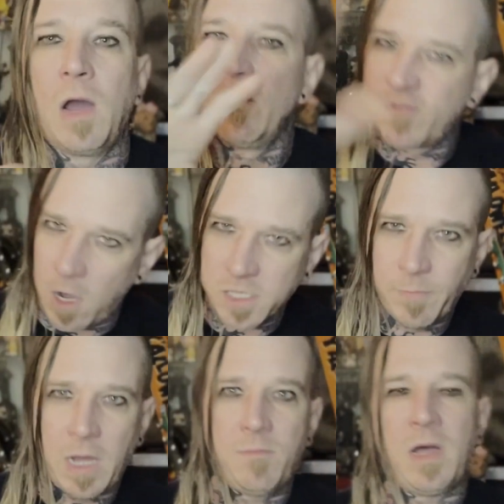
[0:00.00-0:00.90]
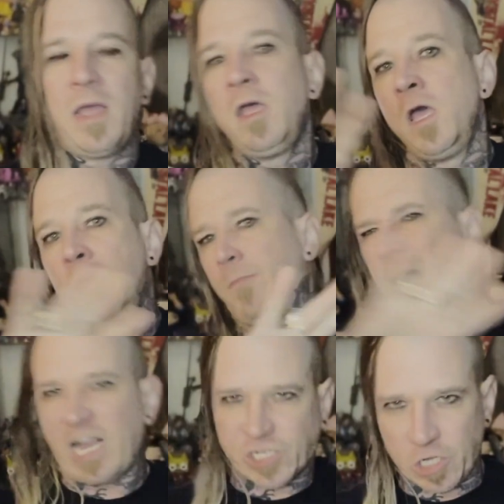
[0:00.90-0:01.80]
we've talked about my
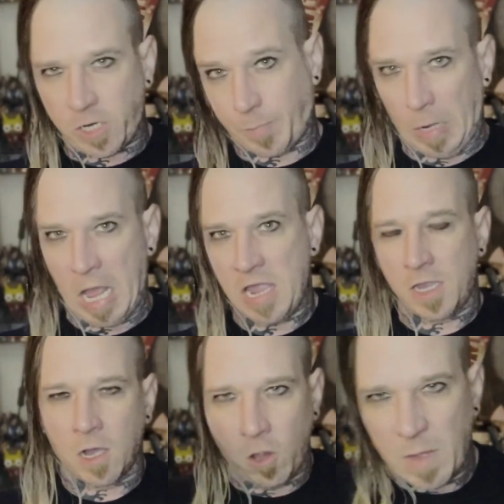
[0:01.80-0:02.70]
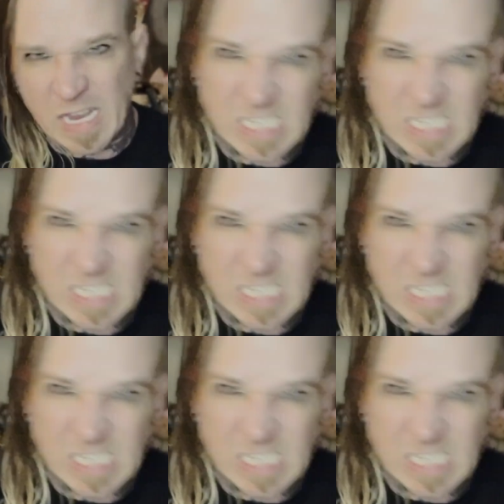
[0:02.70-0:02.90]
passionate playing, all my